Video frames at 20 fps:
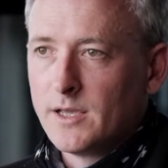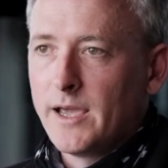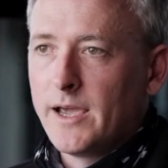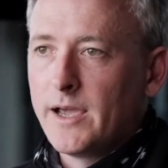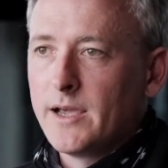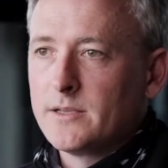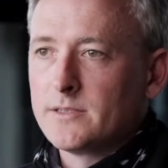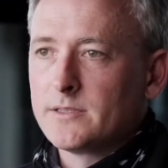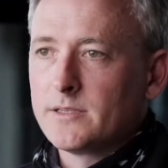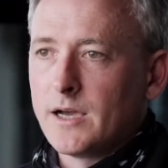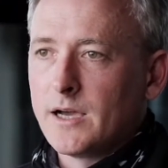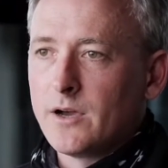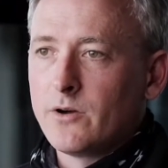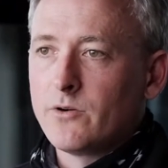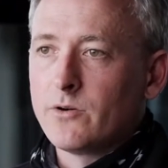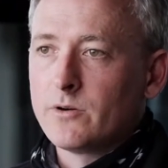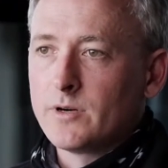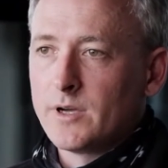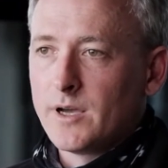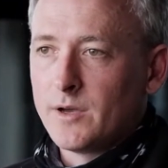as
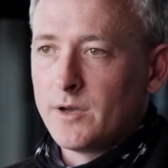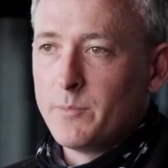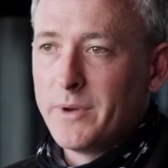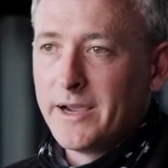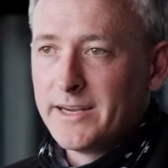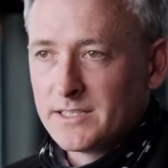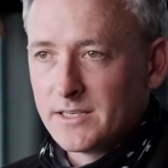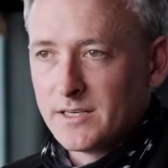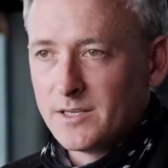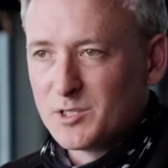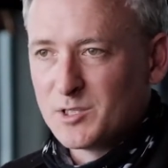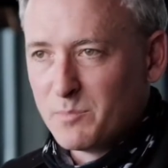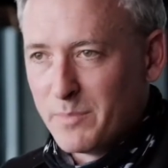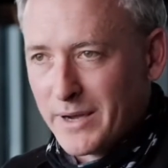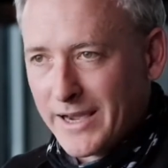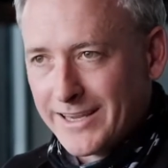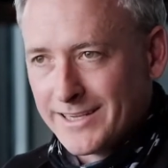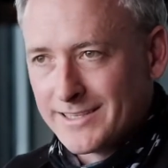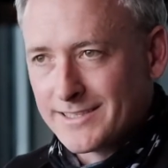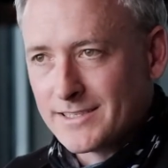our maintenance
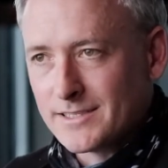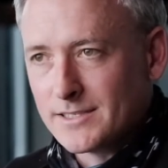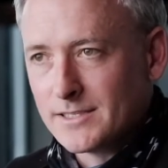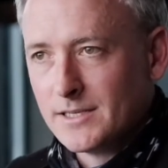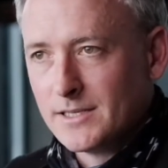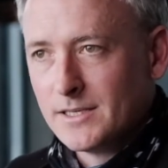base.